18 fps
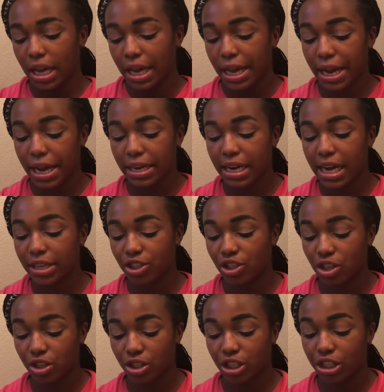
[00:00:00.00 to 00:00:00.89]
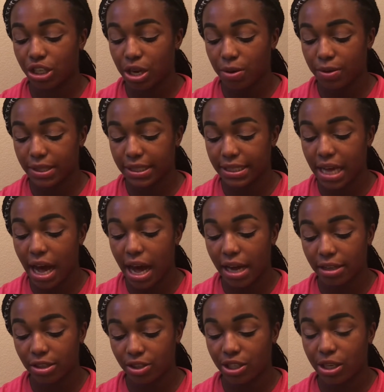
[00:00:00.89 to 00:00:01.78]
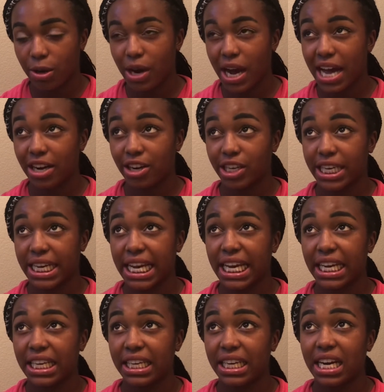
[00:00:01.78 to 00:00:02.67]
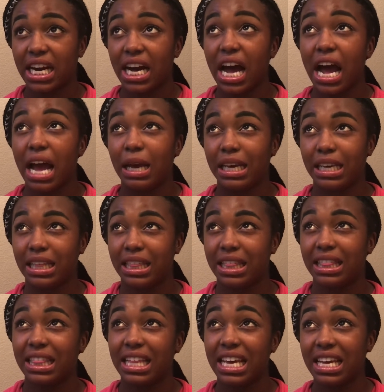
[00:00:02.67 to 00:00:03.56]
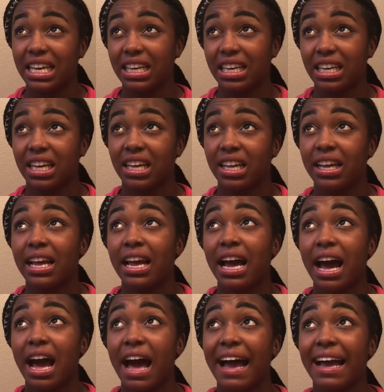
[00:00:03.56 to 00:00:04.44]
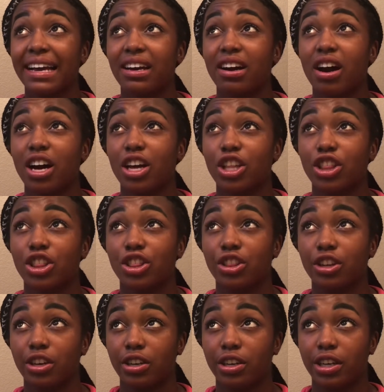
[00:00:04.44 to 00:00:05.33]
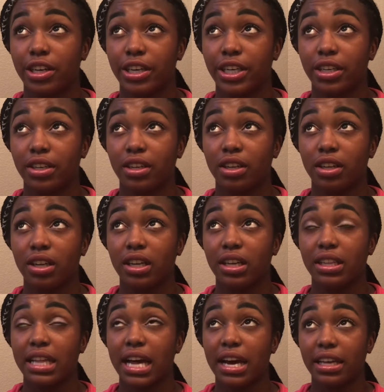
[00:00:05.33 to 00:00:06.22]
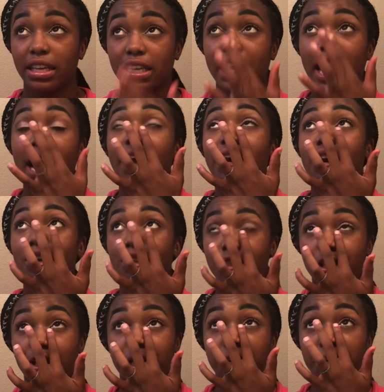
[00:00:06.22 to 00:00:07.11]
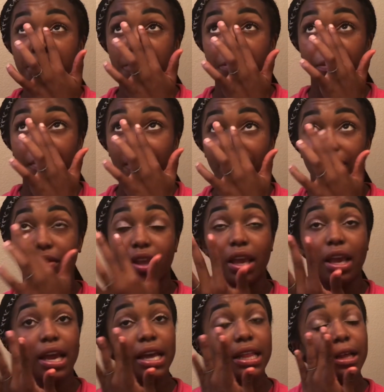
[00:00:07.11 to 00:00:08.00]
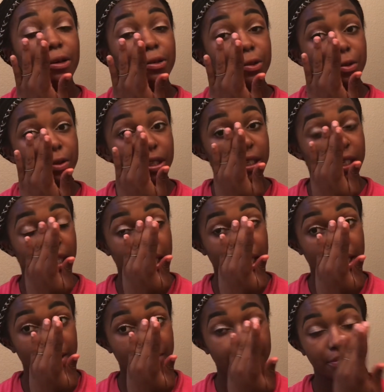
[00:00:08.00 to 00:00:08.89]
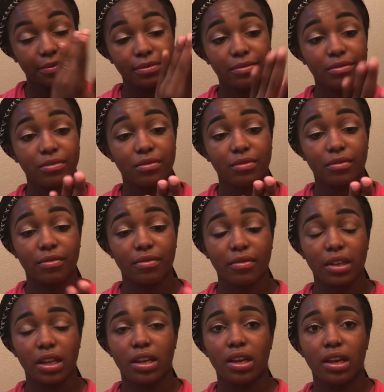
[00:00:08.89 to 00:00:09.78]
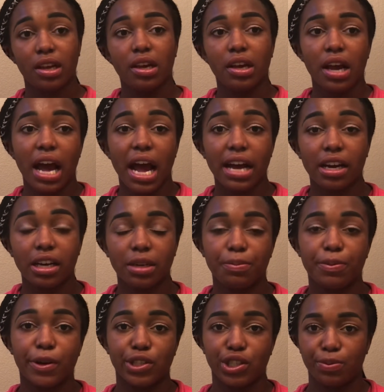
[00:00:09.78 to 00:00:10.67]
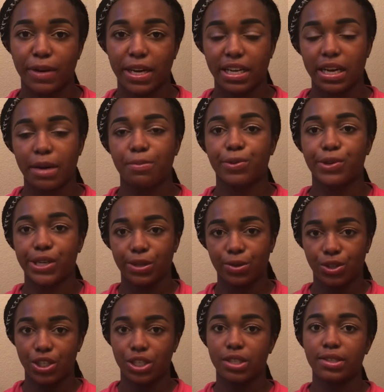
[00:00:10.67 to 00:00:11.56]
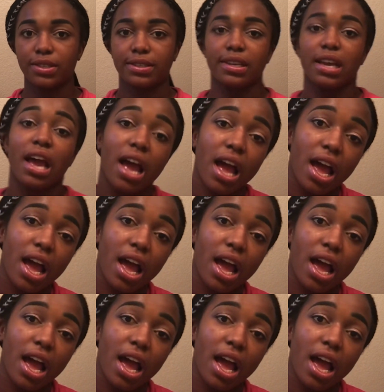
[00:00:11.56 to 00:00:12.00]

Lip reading: And I started to notice that. So at Arcadia, I think I got 3rd. I got 3rd. And that was really good. I got approached by a couple coaches.